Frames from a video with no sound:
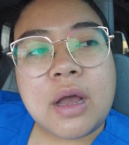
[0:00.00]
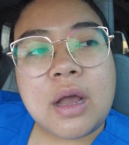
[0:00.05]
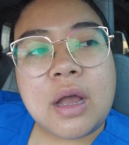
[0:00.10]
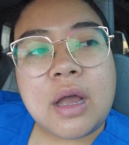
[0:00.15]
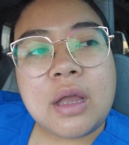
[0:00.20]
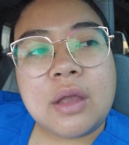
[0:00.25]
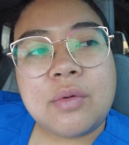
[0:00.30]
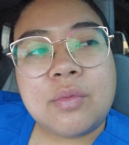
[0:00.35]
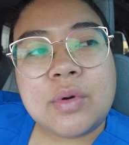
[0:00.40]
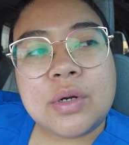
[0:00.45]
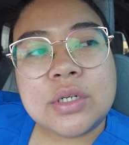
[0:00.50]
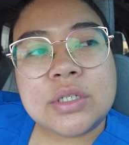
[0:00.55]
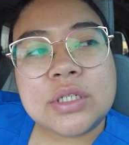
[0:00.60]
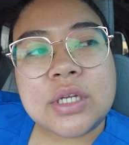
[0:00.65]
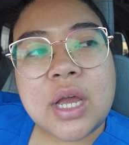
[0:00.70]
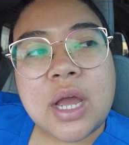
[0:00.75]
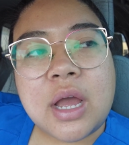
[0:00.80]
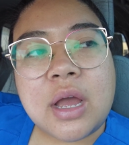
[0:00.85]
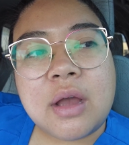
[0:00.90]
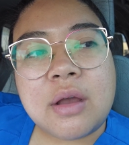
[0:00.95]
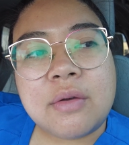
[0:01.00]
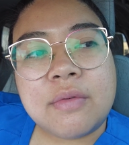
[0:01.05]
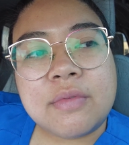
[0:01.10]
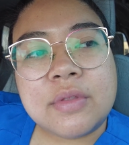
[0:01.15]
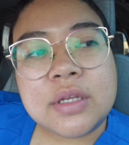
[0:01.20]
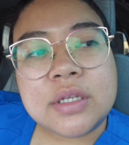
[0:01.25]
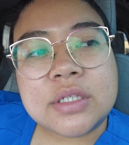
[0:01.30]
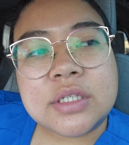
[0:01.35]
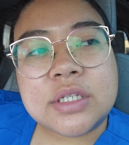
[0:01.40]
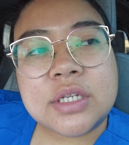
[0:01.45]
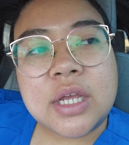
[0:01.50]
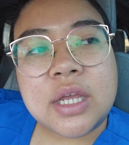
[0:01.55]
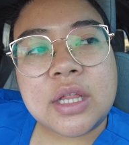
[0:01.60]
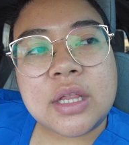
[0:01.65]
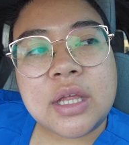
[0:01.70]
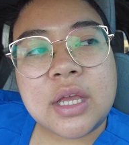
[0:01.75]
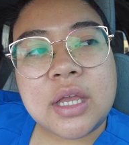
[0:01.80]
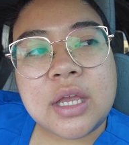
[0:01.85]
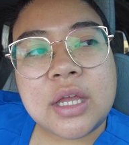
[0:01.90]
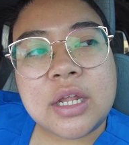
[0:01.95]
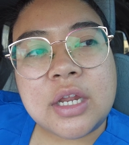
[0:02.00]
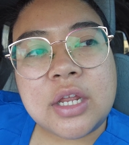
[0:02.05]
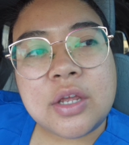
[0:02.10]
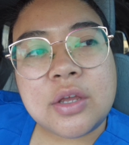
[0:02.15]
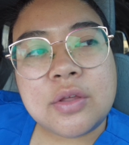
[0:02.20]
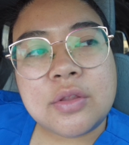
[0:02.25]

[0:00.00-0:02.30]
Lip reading: I were to have this day like any